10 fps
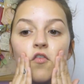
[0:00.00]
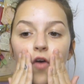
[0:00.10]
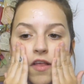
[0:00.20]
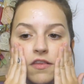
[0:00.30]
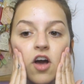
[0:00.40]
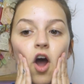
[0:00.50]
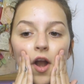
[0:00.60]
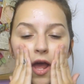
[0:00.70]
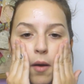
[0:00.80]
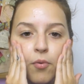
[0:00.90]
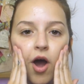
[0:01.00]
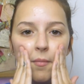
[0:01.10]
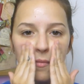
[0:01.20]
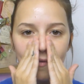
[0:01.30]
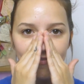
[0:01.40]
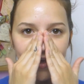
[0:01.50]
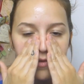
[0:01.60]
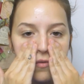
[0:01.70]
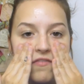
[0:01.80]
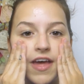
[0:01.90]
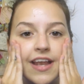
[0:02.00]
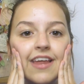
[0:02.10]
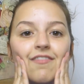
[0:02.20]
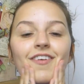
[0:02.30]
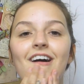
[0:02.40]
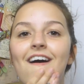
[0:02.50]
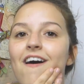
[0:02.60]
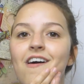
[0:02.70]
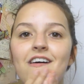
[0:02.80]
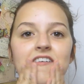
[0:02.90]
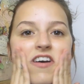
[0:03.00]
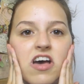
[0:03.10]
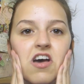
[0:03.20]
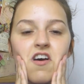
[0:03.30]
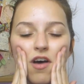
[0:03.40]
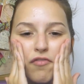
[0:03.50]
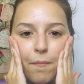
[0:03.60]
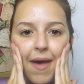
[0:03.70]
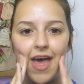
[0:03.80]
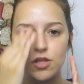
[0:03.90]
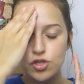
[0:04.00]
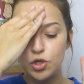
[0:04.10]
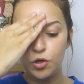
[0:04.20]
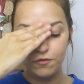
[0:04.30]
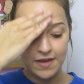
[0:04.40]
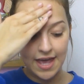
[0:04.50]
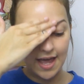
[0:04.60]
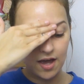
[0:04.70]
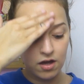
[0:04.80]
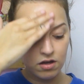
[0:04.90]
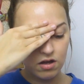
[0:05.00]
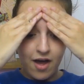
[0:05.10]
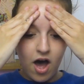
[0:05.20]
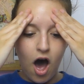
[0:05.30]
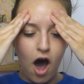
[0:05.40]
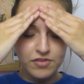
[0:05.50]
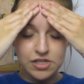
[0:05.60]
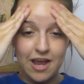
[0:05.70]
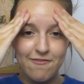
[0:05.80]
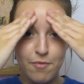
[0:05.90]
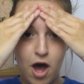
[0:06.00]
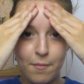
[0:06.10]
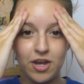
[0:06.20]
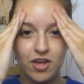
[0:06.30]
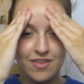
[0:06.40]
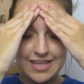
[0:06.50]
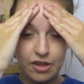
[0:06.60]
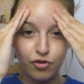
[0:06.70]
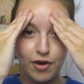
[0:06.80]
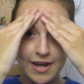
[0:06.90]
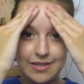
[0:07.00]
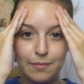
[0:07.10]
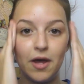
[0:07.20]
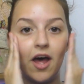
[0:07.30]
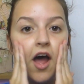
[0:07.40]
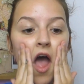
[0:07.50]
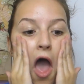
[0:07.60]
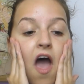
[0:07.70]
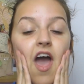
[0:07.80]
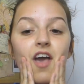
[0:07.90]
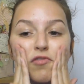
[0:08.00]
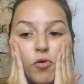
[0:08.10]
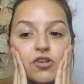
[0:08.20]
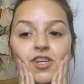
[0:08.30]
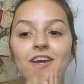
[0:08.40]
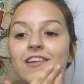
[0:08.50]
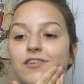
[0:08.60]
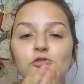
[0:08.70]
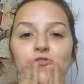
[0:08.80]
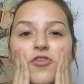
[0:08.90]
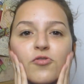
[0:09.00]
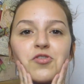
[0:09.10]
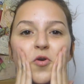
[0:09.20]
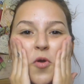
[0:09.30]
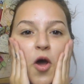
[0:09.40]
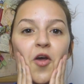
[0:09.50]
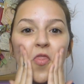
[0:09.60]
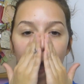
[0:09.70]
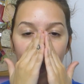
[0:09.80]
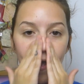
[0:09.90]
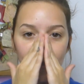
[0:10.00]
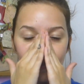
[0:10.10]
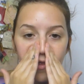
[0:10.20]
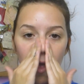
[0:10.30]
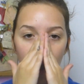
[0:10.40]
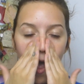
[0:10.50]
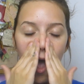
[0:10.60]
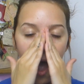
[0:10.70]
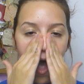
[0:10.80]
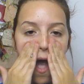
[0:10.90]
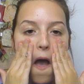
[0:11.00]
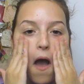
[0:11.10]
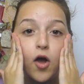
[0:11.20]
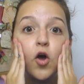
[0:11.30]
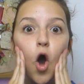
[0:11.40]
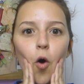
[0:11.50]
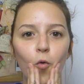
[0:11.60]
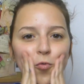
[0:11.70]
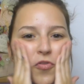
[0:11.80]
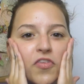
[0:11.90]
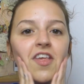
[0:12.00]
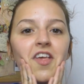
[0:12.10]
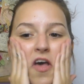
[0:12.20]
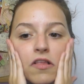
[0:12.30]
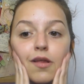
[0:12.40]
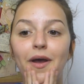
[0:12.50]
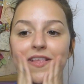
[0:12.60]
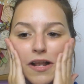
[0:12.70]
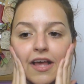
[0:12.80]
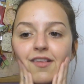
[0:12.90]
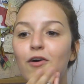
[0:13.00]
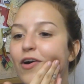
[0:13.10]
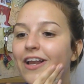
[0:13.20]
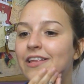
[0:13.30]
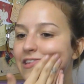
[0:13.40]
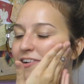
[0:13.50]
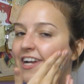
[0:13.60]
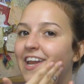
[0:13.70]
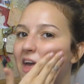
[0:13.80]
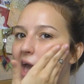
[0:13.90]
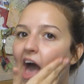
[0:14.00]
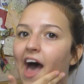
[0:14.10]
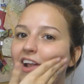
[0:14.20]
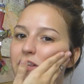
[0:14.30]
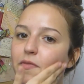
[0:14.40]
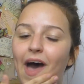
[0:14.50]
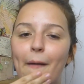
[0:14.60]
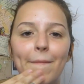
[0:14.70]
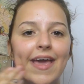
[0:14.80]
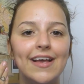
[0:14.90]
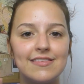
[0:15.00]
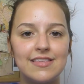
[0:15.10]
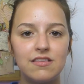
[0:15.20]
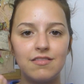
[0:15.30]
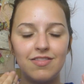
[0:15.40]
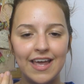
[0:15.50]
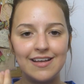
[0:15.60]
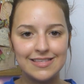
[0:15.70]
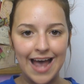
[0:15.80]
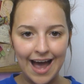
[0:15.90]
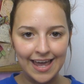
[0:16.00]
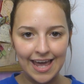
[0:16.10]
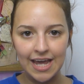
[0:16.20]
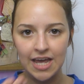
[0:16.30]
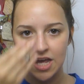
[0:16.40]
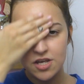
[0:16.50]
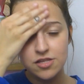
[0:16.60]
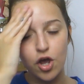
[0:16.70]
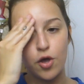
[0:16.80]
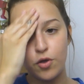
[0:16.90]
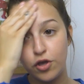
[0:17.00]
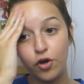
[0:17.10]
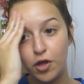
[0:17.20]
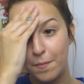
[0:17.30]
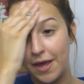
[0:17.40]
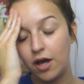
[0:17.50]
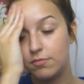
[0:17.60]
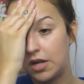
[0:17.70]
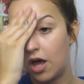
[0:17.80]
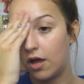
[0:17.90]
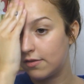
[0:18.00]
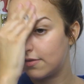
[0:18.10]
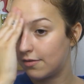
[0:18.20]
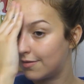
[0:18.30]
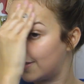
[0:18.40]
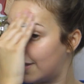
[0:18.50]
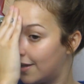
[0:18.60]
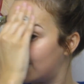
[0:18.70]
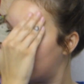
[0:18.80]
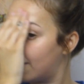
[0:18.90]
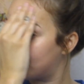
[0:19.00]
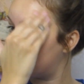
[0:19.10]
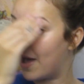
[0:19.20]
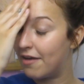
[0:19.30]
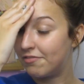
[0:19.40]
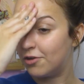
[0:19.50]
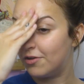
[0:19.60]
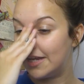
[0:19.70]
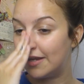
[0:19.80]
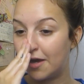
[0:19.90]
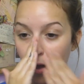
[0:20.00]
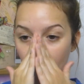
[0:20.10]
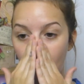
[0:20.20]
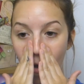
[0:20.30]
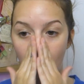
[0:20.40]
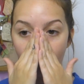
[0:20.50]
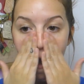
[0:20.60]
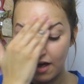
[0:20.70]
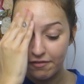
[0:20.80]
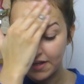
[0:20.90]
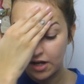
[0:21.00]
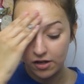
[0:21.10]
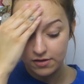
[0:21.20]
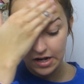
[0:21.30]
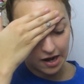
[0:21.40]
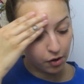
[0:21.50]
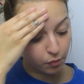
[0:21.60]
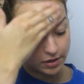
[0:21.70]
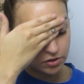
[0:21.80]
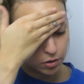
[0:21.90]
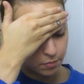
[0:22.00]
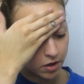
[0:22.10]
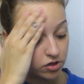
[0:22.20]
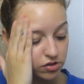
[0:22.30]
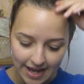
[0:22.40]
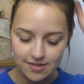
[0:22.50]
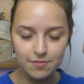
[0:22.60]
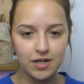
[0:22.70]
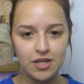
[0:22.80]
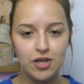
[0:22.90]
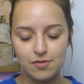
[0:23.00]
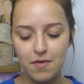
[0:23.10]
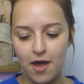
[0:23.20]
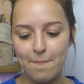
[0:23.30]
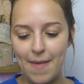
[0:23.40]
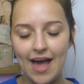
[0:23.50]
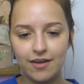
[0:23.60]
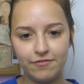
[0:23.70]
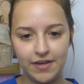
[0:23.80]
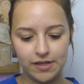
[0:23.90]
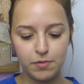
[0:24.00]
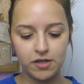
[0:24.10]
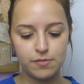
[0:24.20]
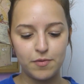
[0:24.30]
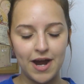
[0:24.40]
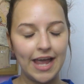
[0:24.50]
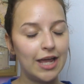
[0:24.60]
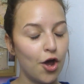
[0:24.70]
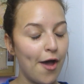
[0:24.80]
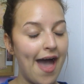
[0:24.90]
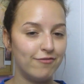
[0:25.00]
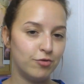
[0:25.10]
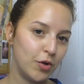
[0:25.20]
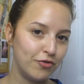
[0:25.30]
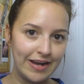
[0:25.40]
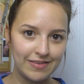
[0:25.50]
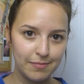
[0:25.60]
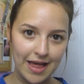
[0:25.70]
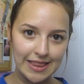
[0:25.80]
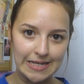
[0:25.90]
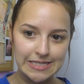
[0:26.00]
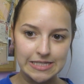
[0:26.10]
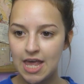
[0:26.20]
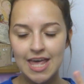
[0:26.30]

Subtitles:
Right, so currently I'm priming my face with Nivea For Men Soothing Aftershave Balm. I know this sounds crazy, but if you watch Nikki tutorials, you'll know that it is goals. So basically it's got glycerin in it and that makes things tacky. So you got your makeup to last for whatever you need it, girl. I think I used a little bit too much. Next I'm gonna use my MAC 6 Plus Spray. You know, everyone knows about this.